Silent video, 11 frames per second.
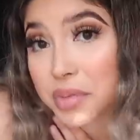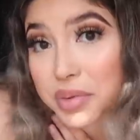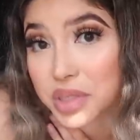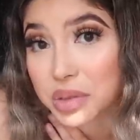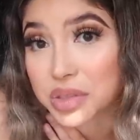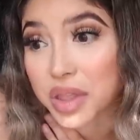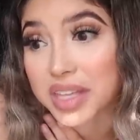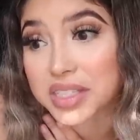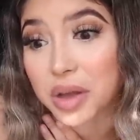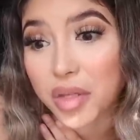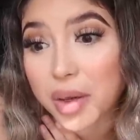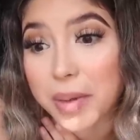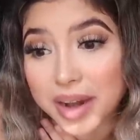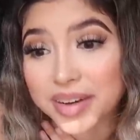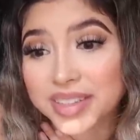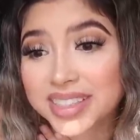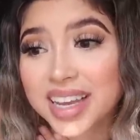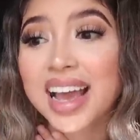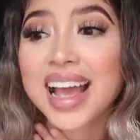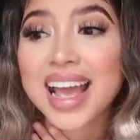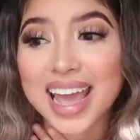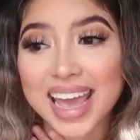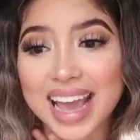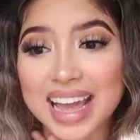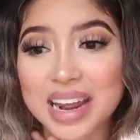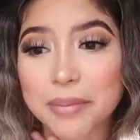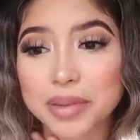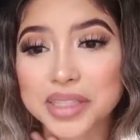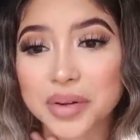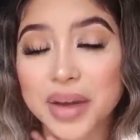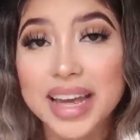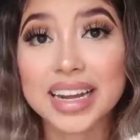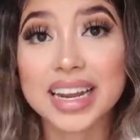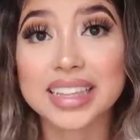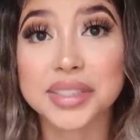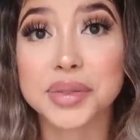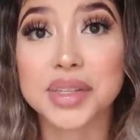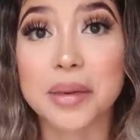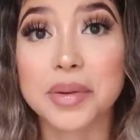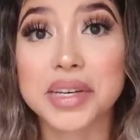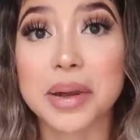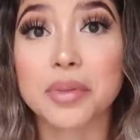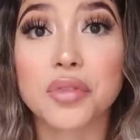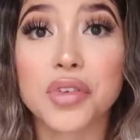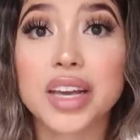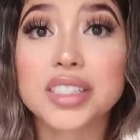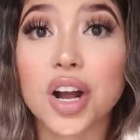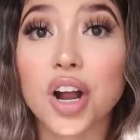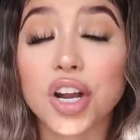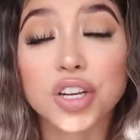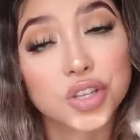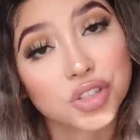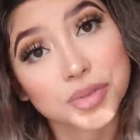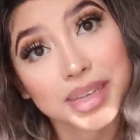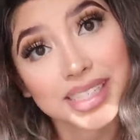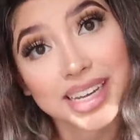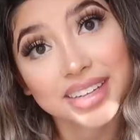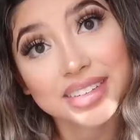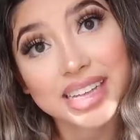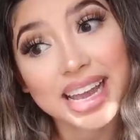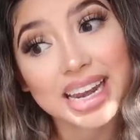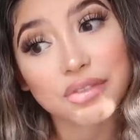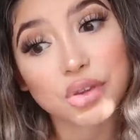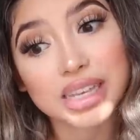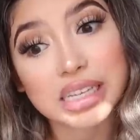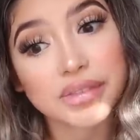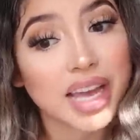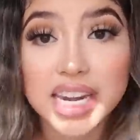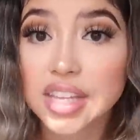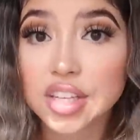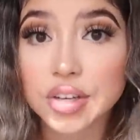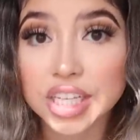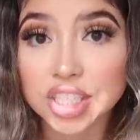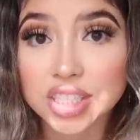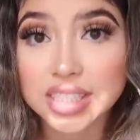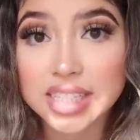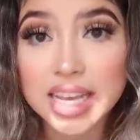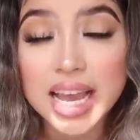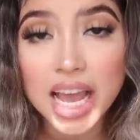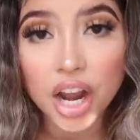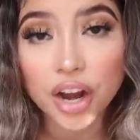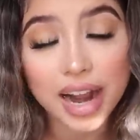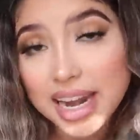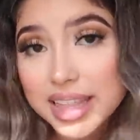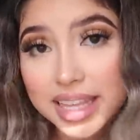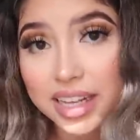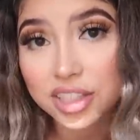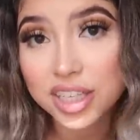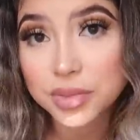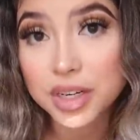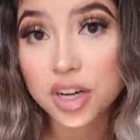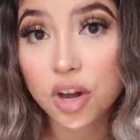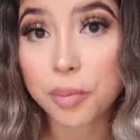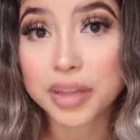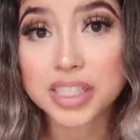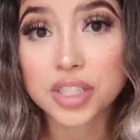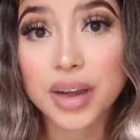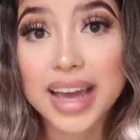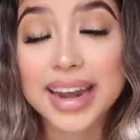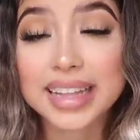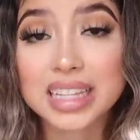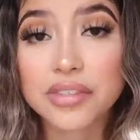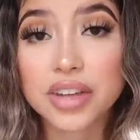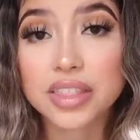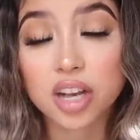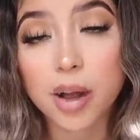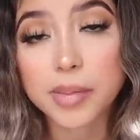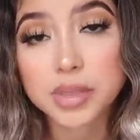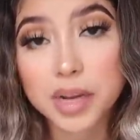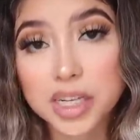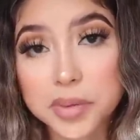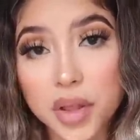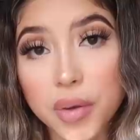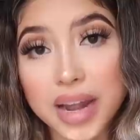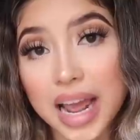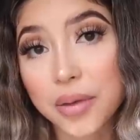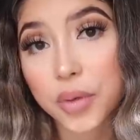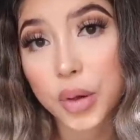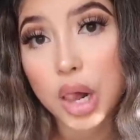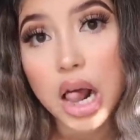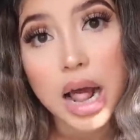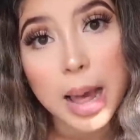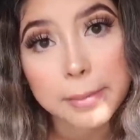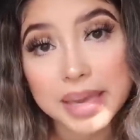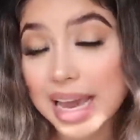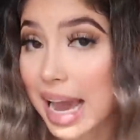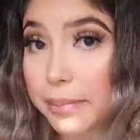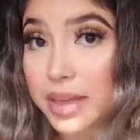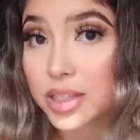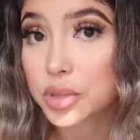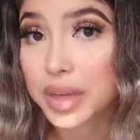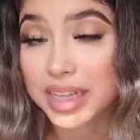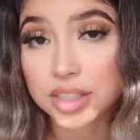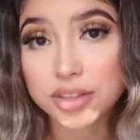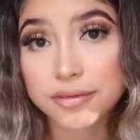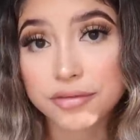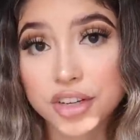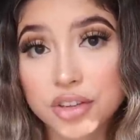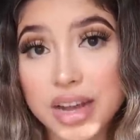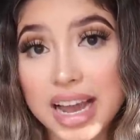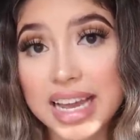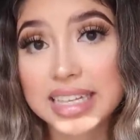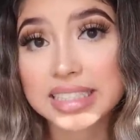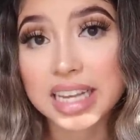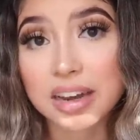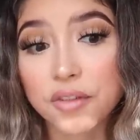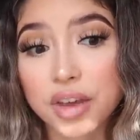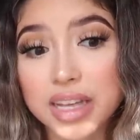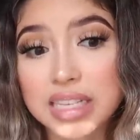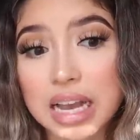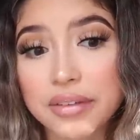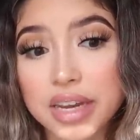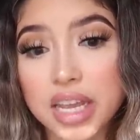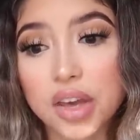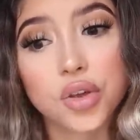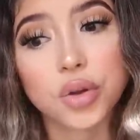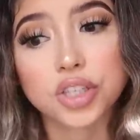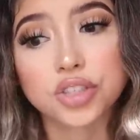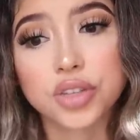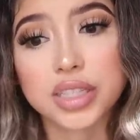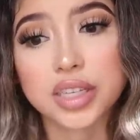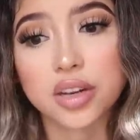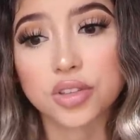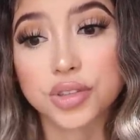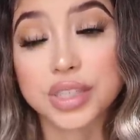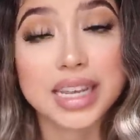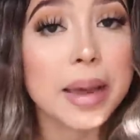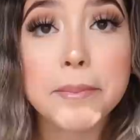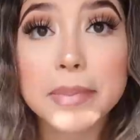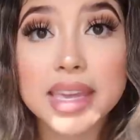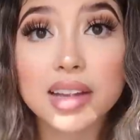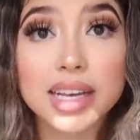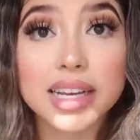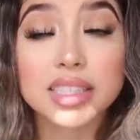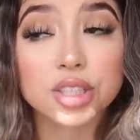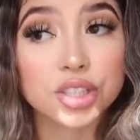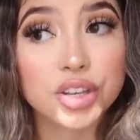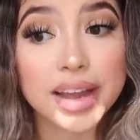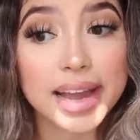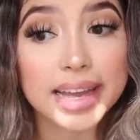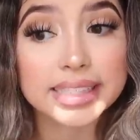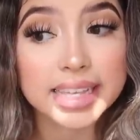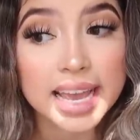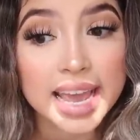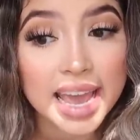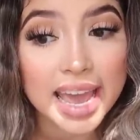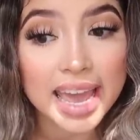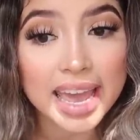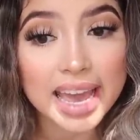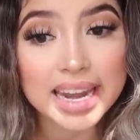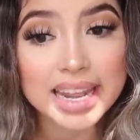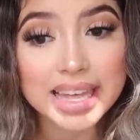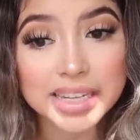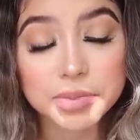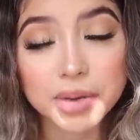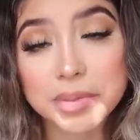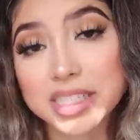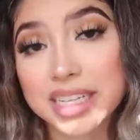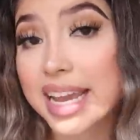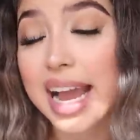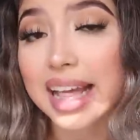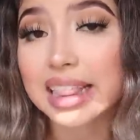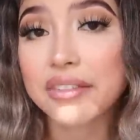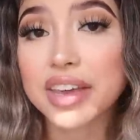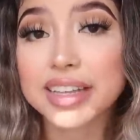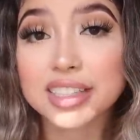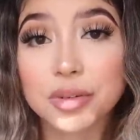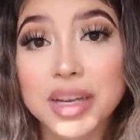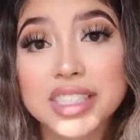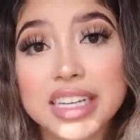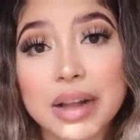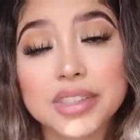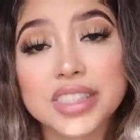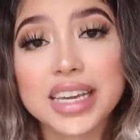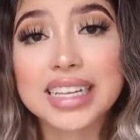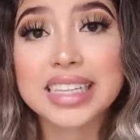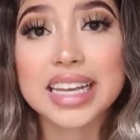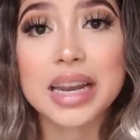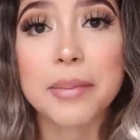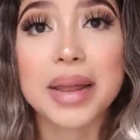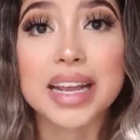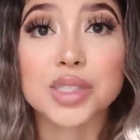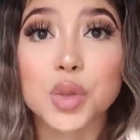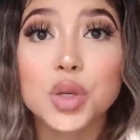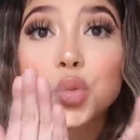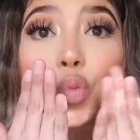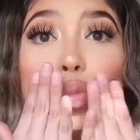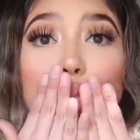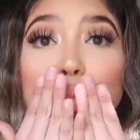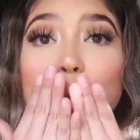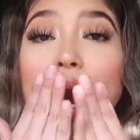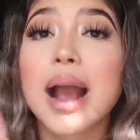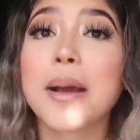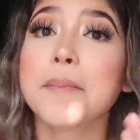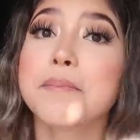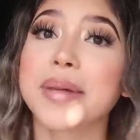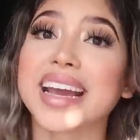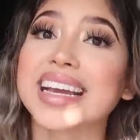with my results, so that's all that matters. And please go ahead and hit the subscribe button down below if you guys are new to my channel. And if you guys have any other questions or anything else you guys want to know, please go ahead and leave it in the comments box below, and I will be happy to answer them for you guys. And if you guys have any other questions, you guys can also DM me. I'll answer you guys. And that is pretty much it. I love you guys so much, and I'll see you guys in my next one. Bye,